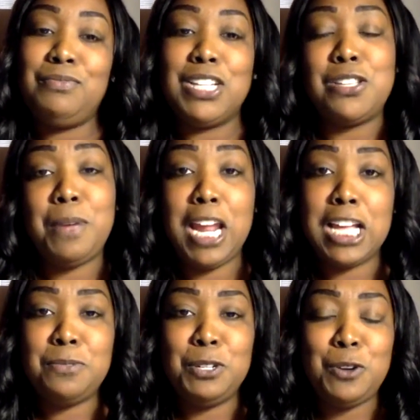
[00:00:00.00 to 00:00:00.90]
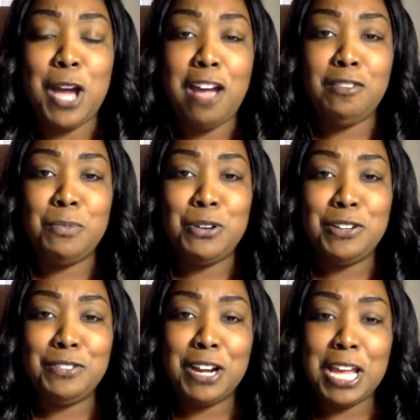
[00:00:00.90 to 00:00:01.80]
somebody asked me, do I have a
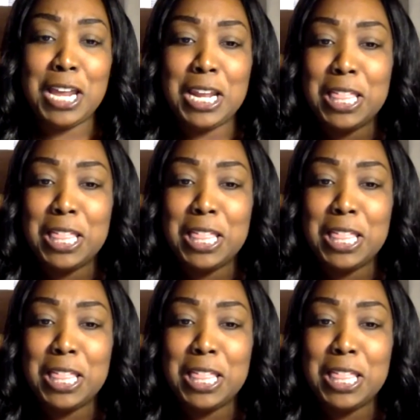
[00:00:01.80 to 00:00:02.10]
boyfriend?